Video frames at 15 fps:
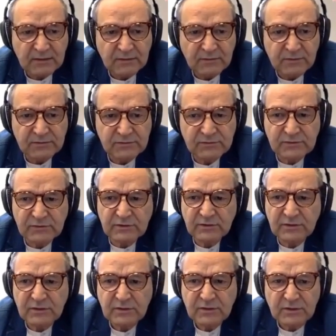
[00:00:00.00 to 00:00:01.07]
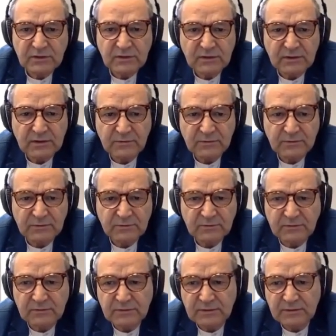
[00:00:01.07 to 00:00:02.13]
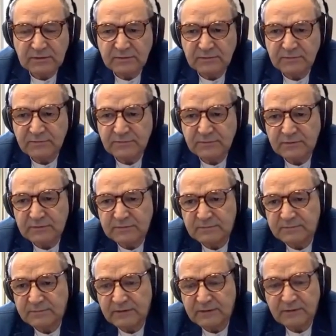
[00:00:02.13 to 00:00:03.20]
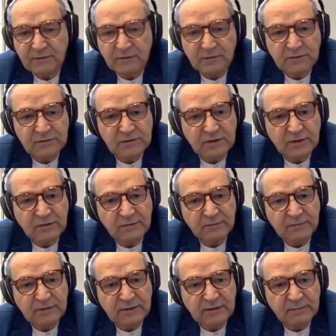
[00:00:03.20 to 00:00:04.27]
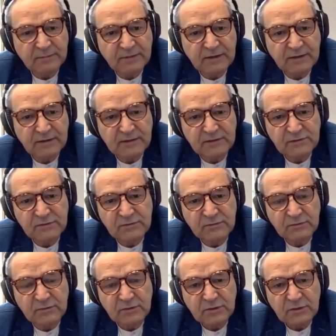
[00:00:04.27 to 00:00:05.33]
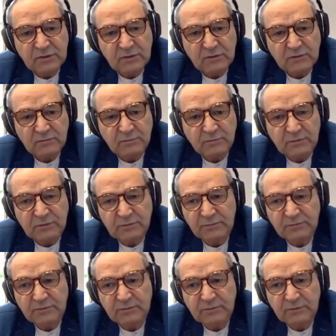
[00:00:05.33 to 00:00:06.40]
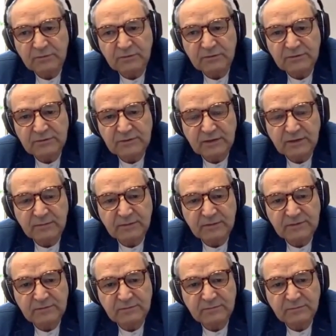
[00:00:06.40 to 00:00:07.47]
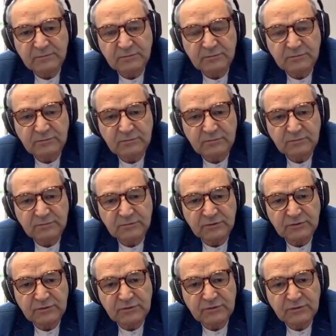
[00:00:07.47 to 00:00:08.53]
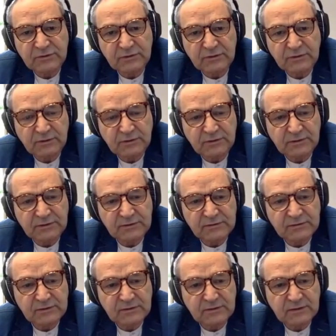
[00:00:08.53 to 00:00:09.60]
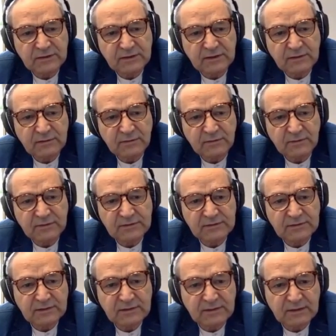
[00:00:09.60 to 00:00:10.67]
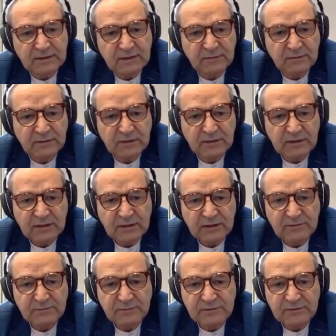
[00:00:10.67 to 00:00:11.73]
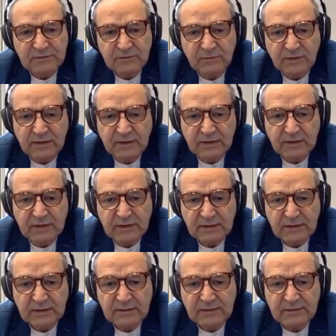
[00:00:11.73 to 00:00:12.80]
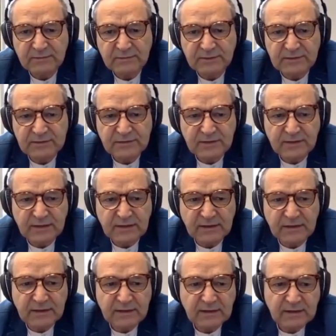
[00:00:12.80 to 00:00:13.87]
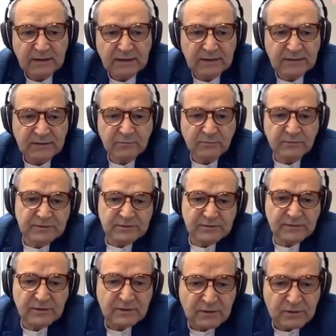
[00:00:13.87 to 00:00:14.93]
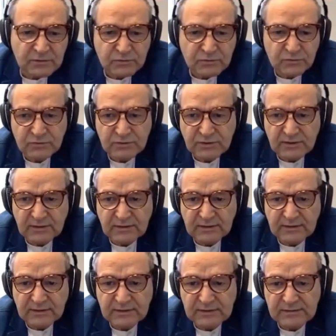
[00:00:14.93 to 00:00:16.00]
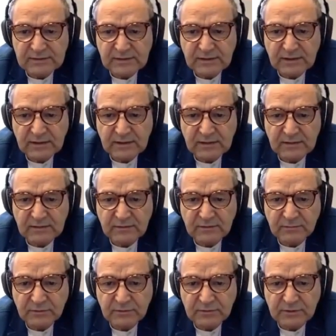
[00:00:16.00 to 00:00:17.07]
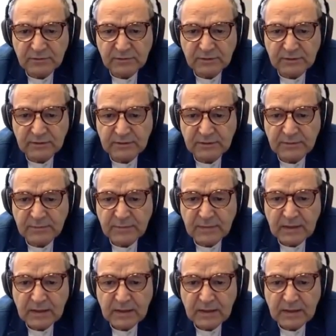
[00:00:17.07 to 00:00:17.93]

Of course, we need to acknowledge our media partners who promote this, help us to reach the audience around the world. That's Datanami, HBC Wire, Enterprise AI, ITWIS, Sztuczna Inteligencja, and Computer World.